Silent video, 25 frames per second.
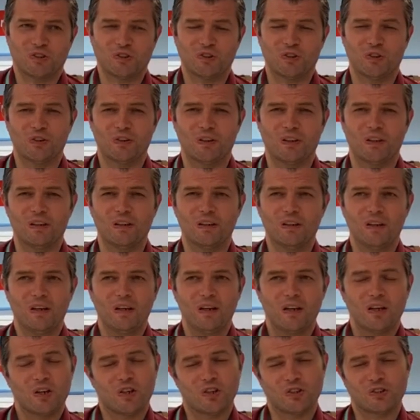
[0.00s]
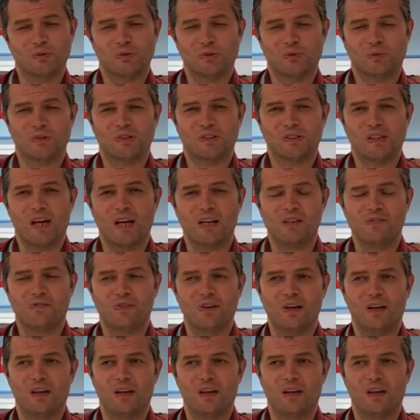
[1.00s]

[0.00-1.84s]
sure that customers were safe,